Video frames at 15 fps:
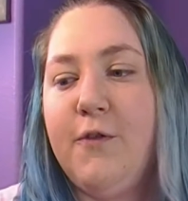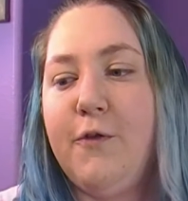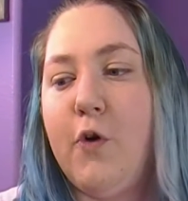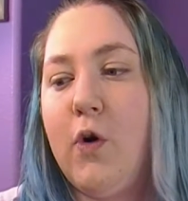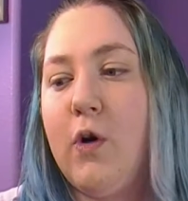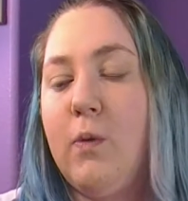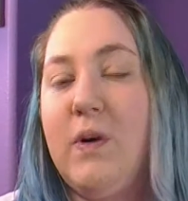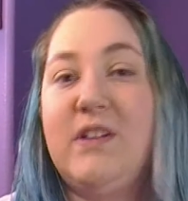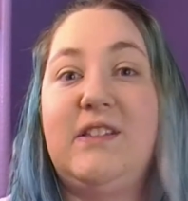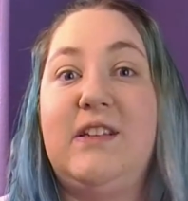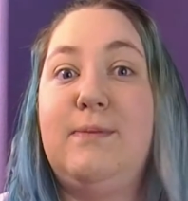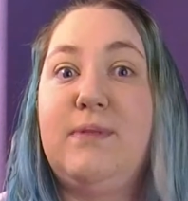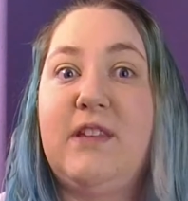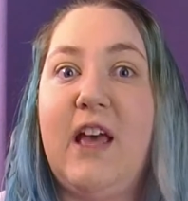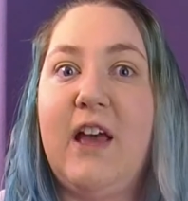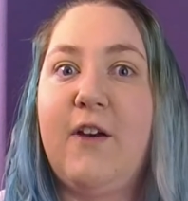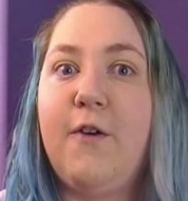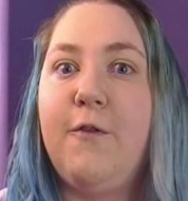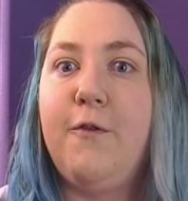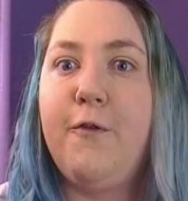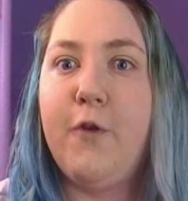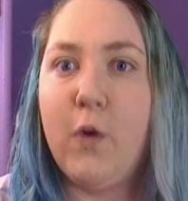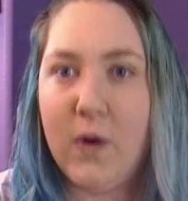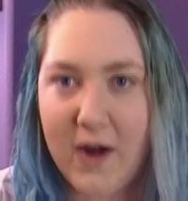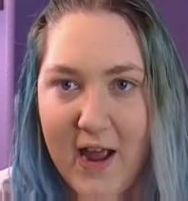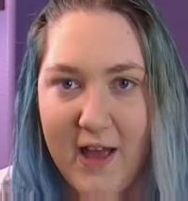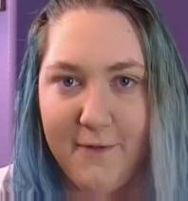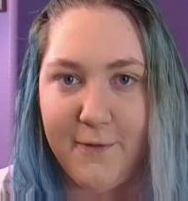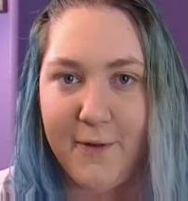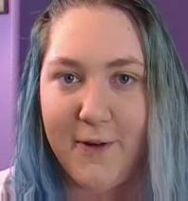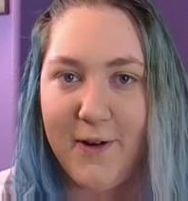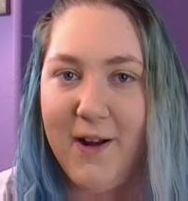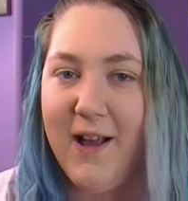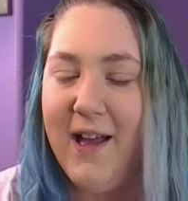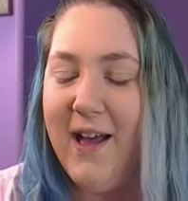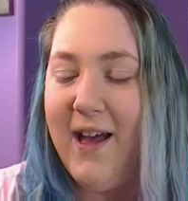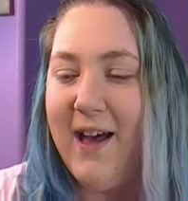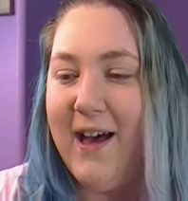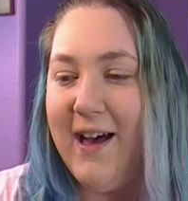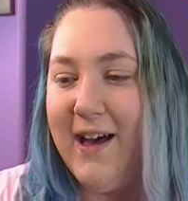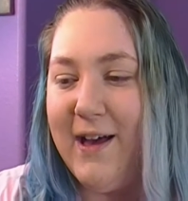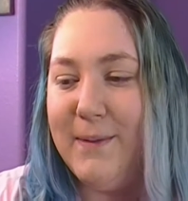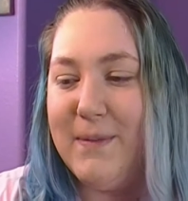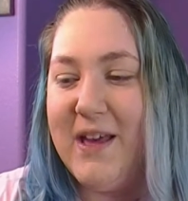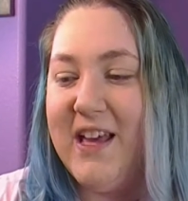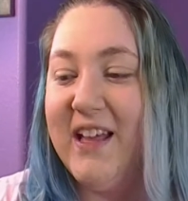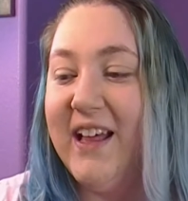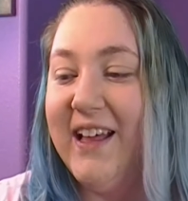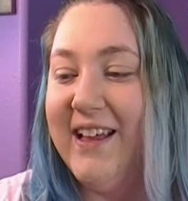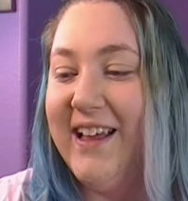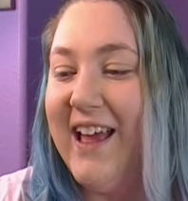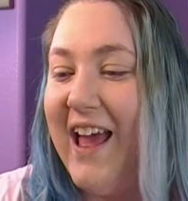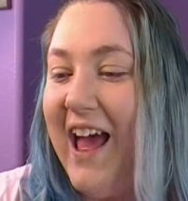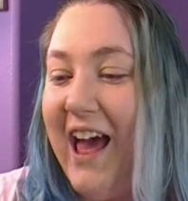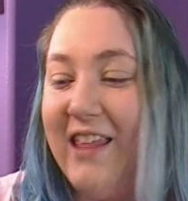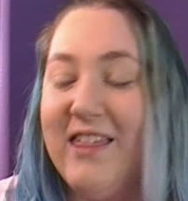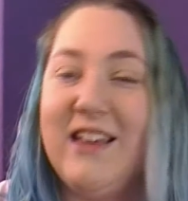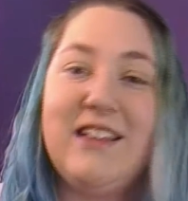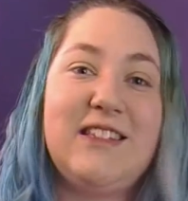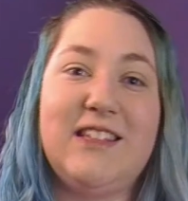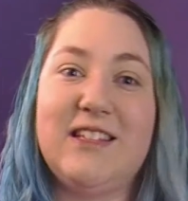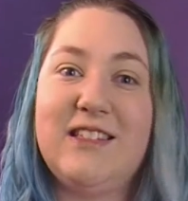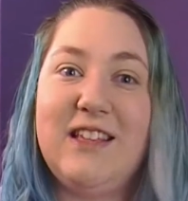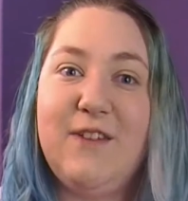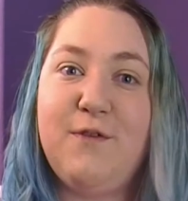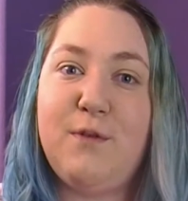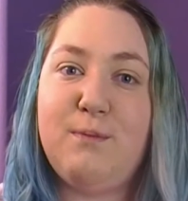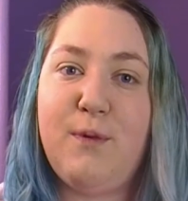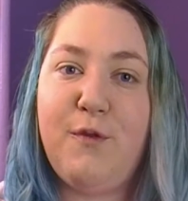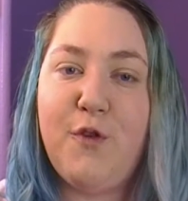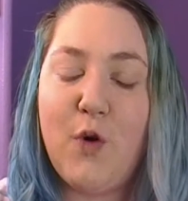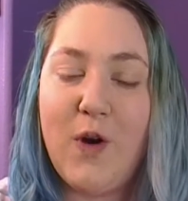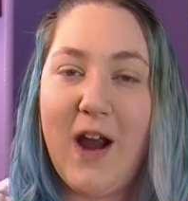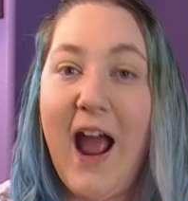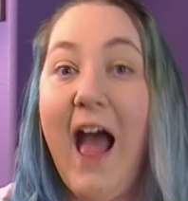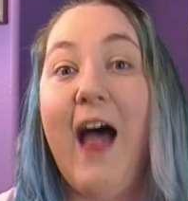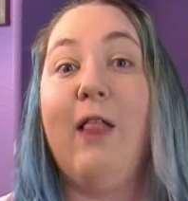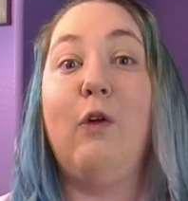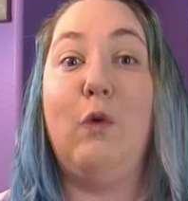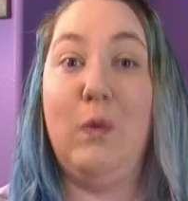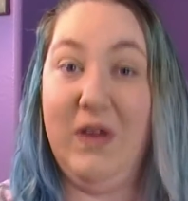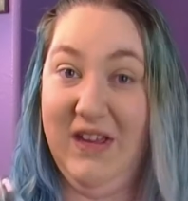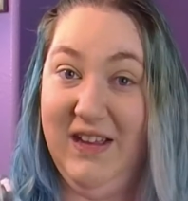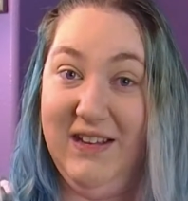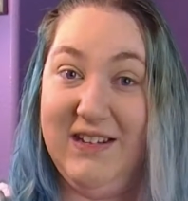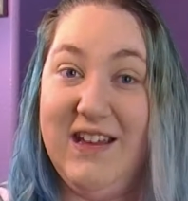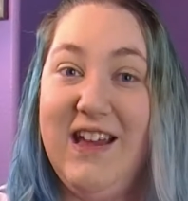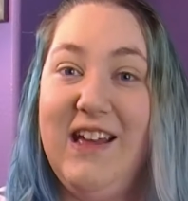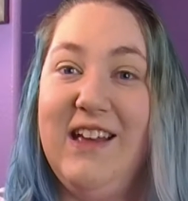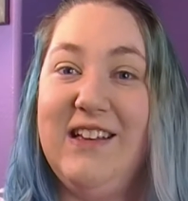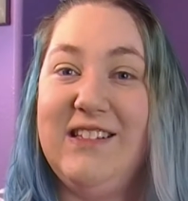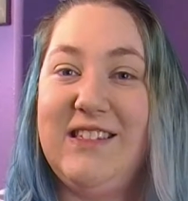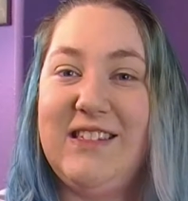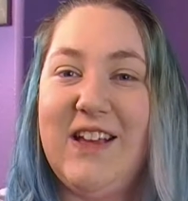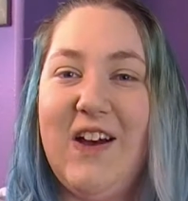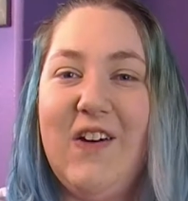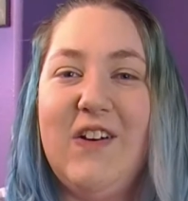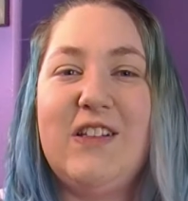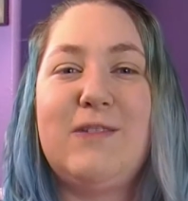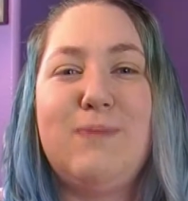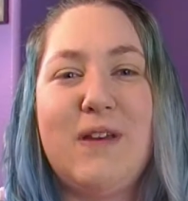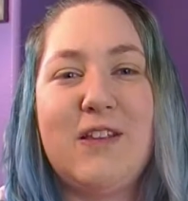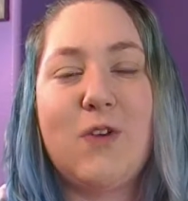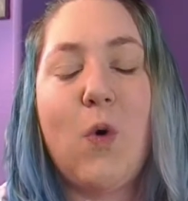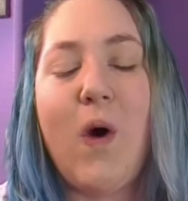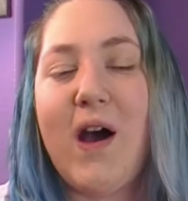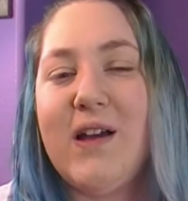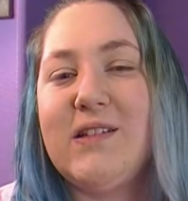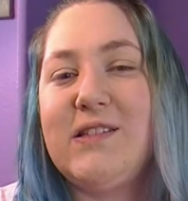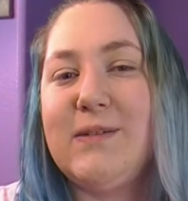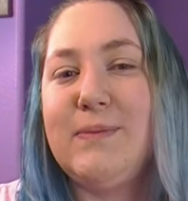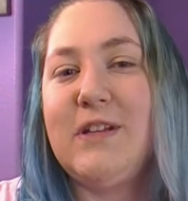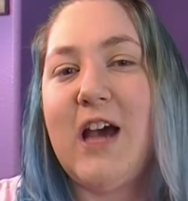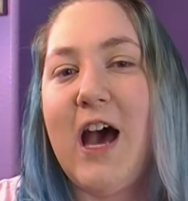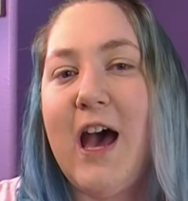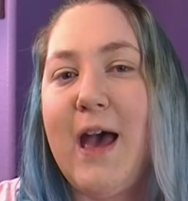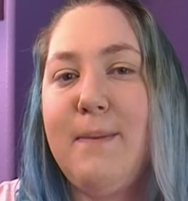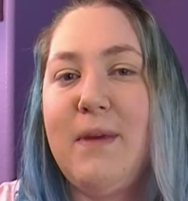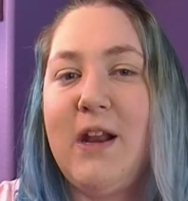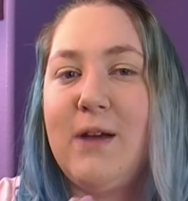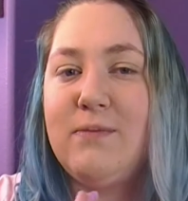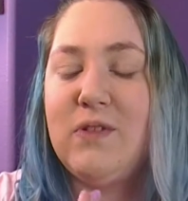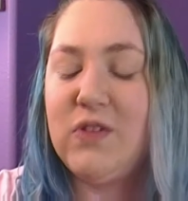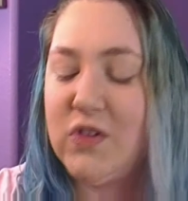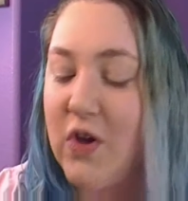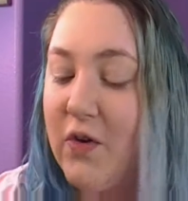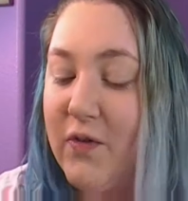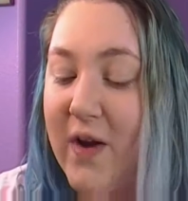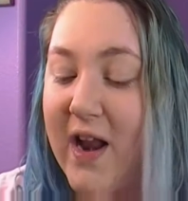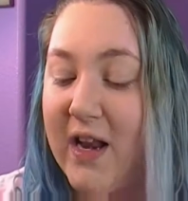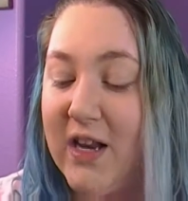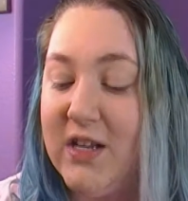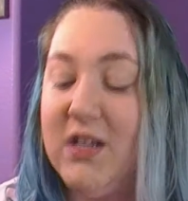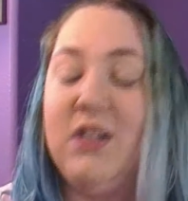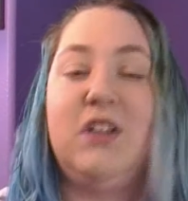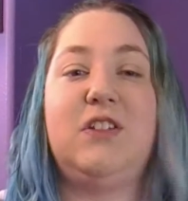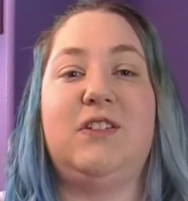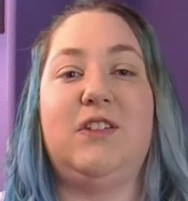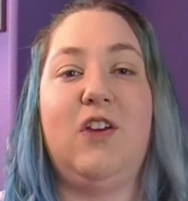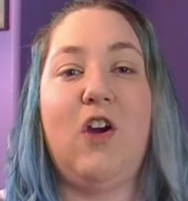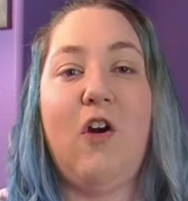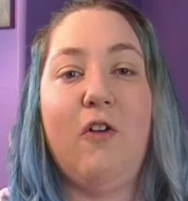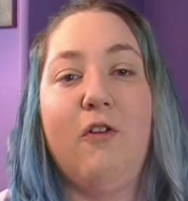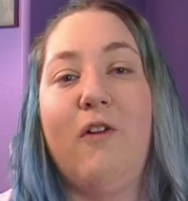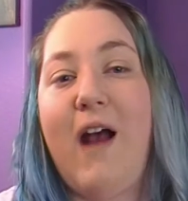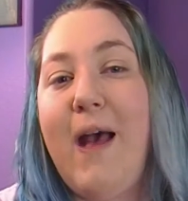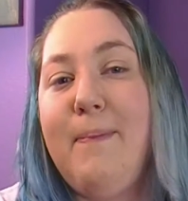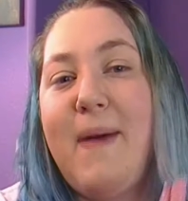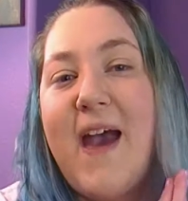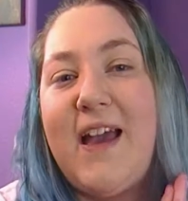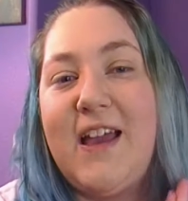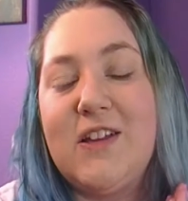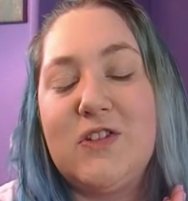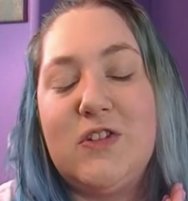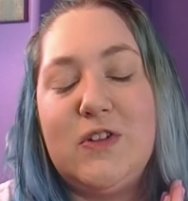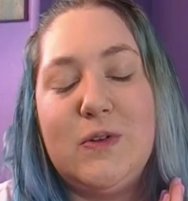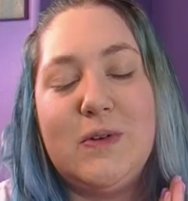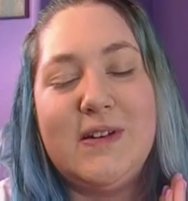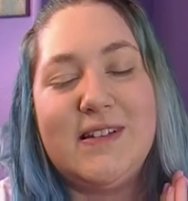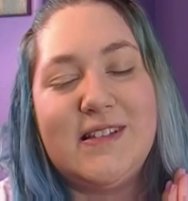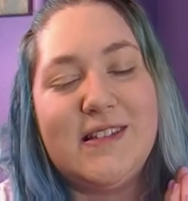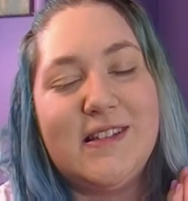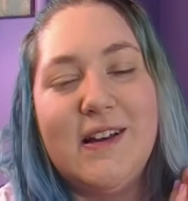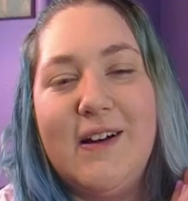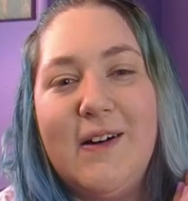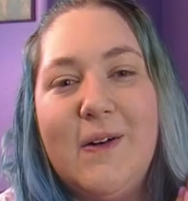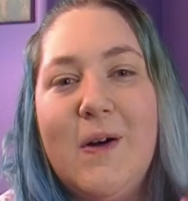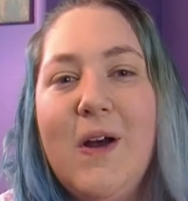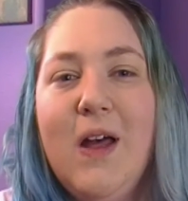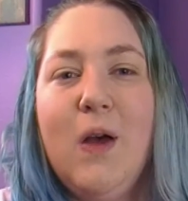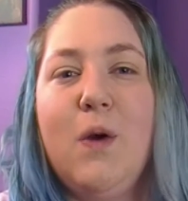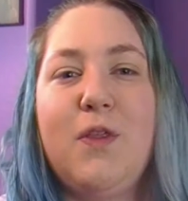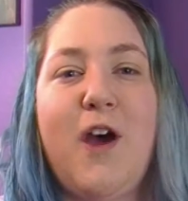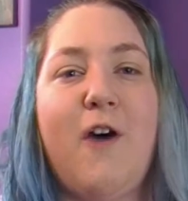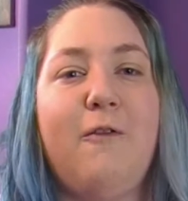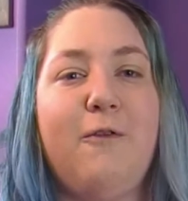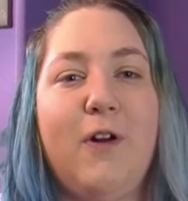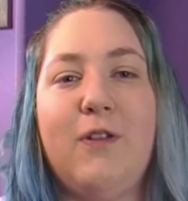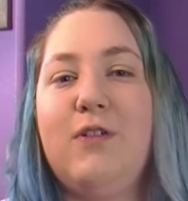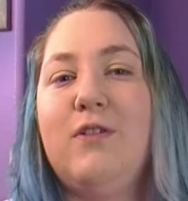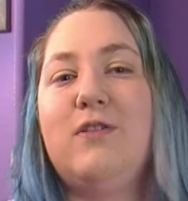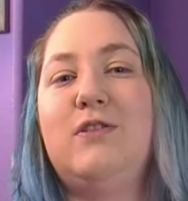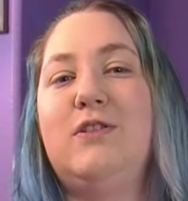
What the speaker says: for what seems like forever. I think since even before Halloween. So it's been quite some time and I'm so ready to just go right back into it. So without further